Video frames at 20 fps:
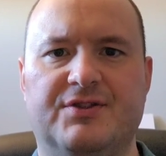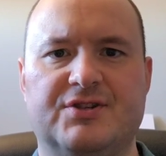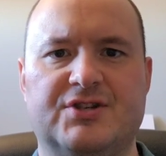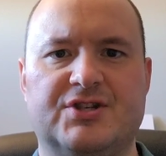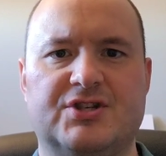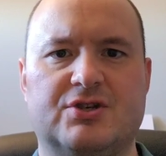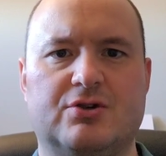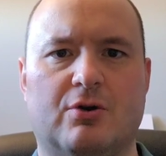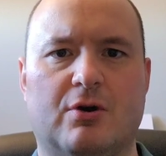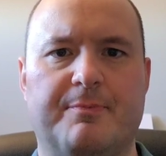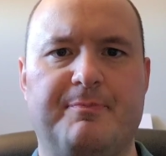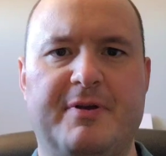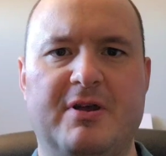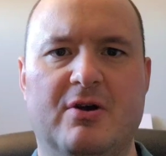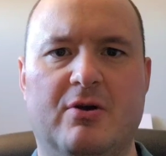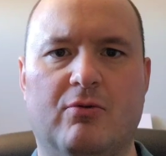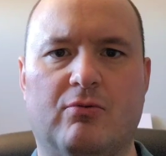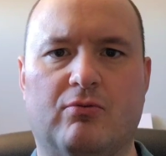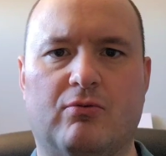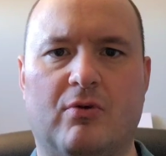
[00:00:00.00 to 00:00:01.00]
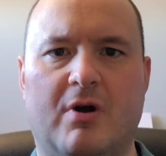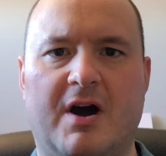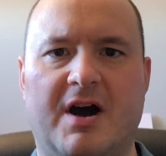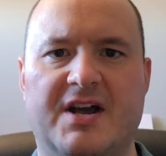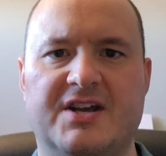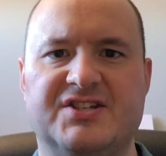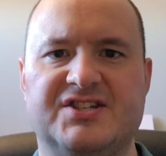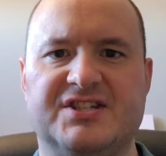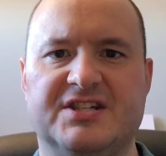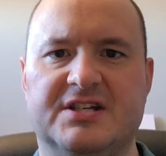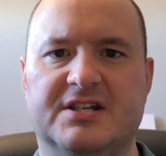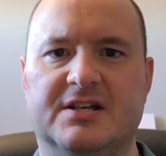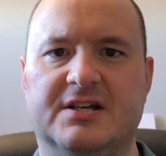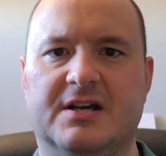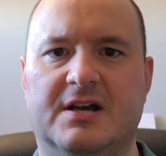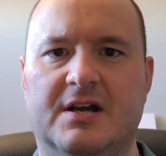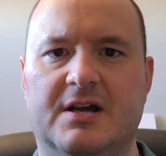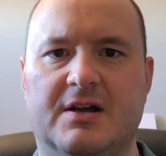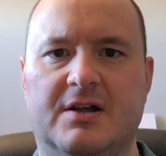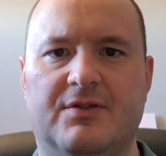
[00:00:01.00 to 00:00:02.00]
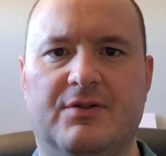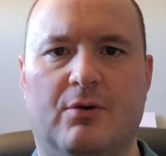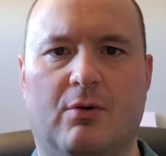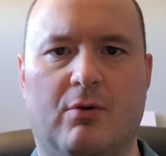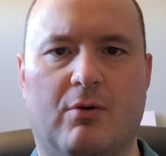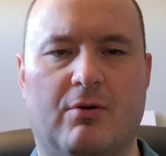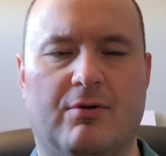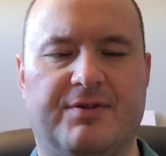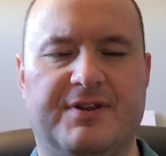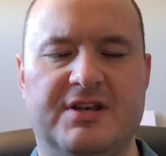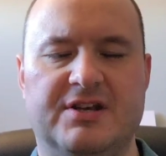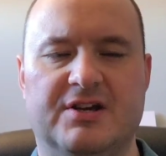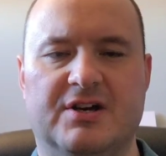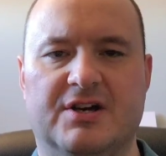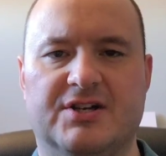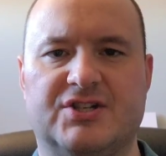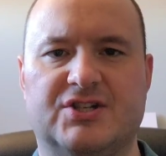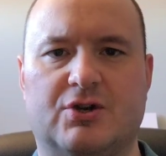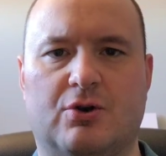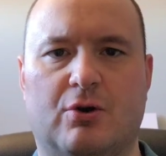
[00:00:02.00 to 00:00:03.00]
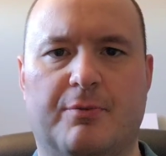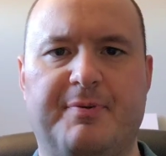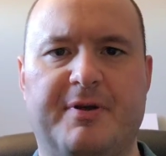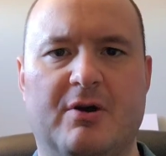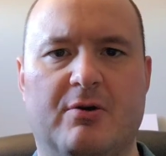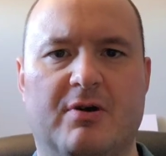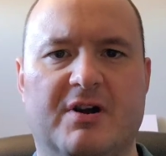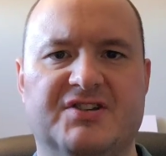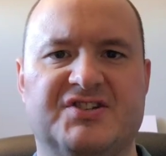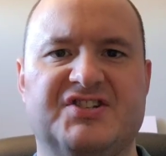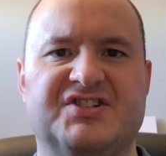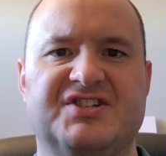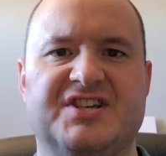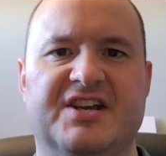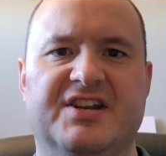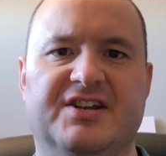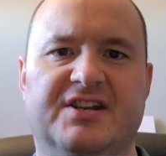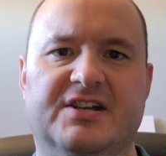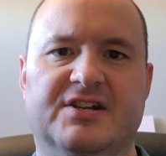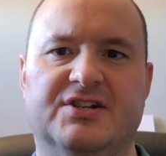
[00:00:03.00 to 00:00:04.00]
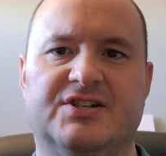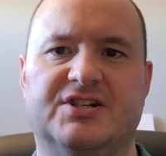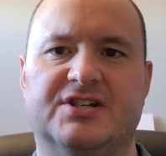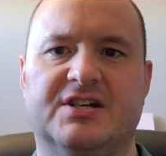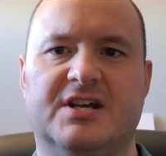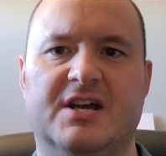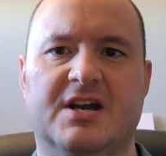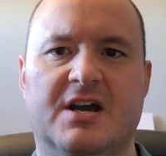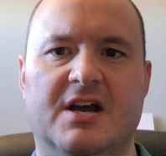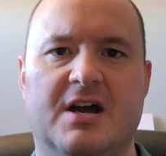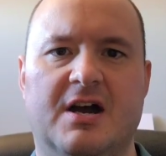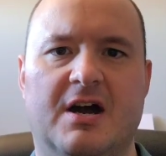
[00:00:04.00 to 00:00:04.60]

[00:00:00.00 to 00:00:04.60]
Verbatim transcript: Scorpio rising or the uh, Scorpio ascendant.